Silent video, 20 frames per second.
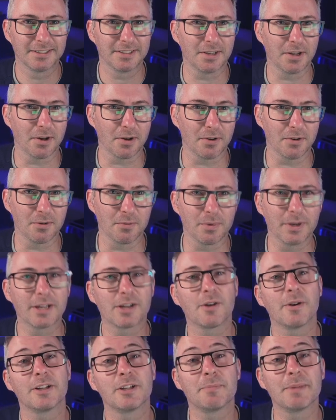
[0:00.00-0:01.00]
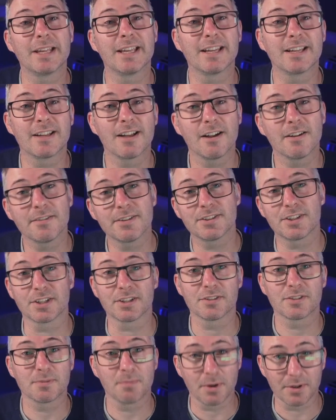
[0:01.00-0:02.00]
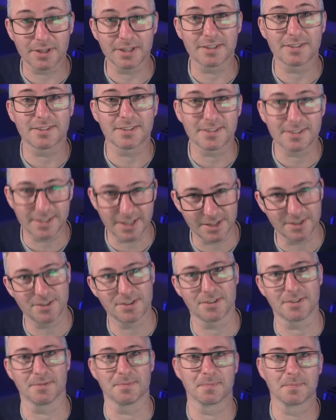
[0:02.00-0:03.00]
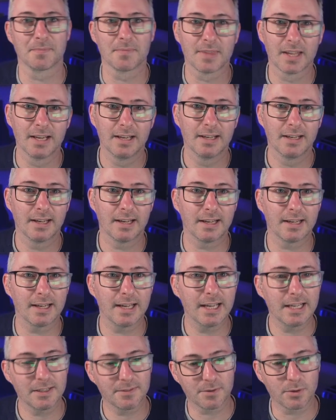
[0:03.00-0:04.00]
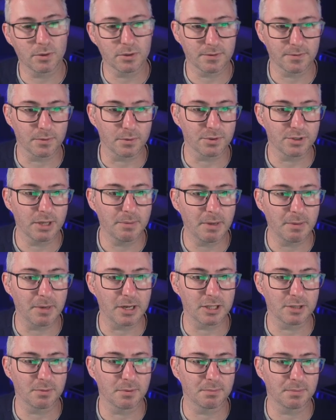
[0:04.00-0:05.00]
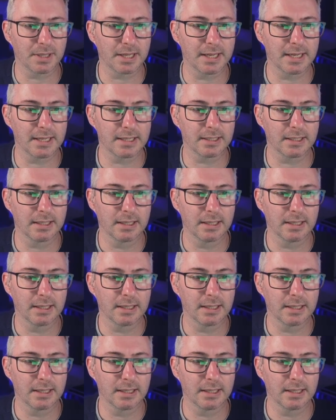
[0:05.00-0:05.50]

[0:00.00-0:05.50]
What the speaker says: No, we're going to be encouraging smoking cessation. And of course, for GP management plan,